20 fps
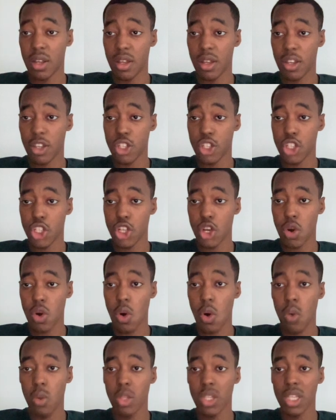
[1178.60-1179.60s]
show
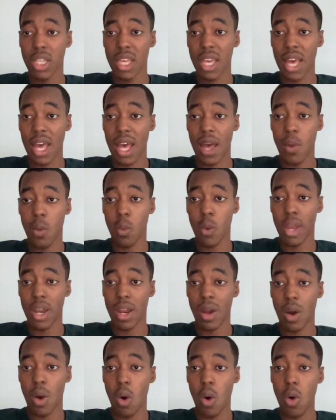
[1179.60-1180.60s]
only when
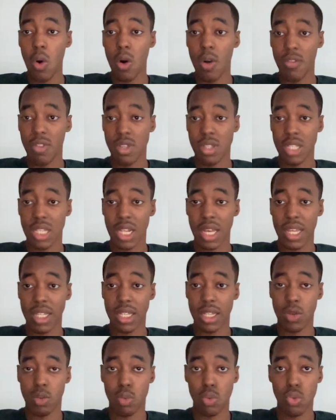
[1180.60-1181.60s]
all of the
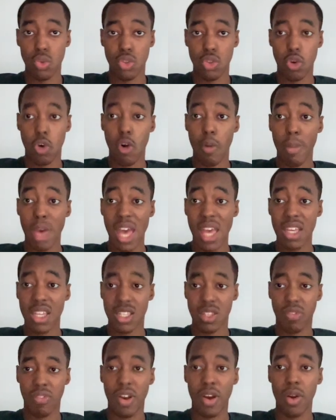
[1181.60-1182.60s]
selected rules are met is
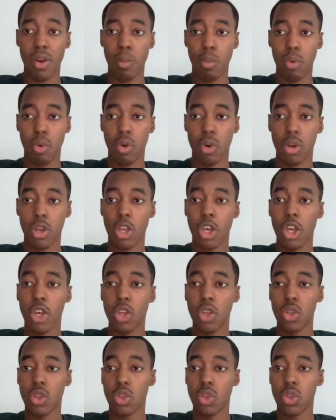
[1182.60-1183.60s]
very important.
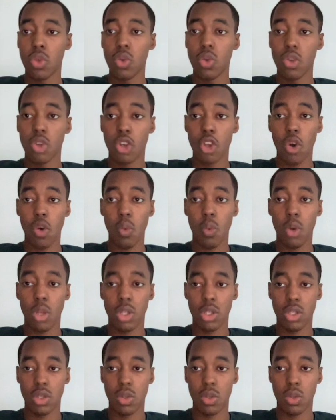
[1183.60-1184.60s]
You don't want
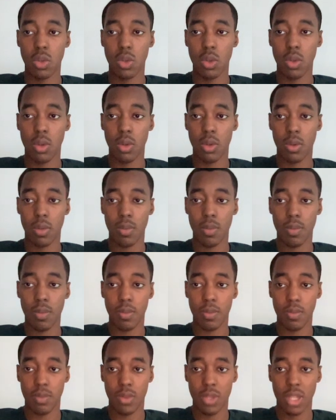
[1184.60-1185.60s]
to
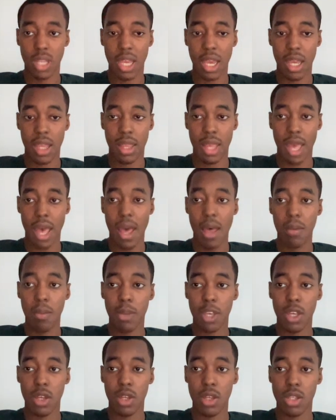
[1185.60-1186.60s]
take that
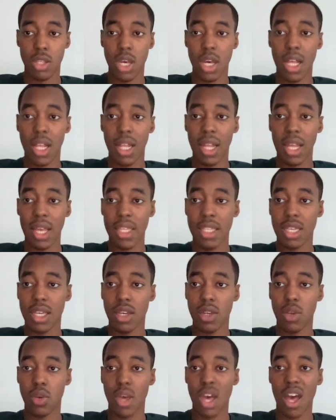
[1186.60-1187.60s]
because let's say
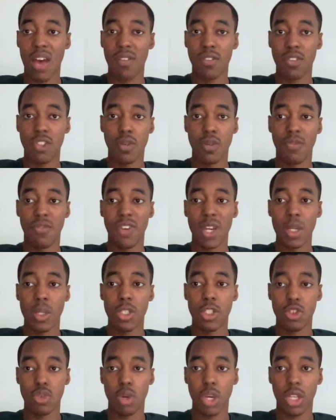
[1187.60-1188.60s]
you have some very
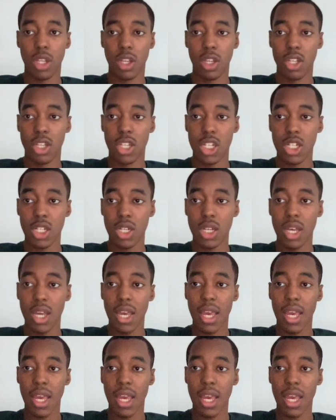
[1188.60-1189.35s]
strict condition,